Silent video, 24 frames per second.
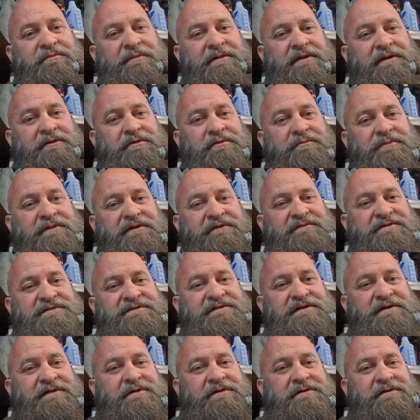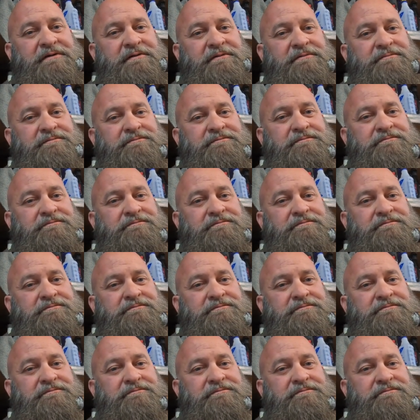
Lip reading: me a little bit of a cigar.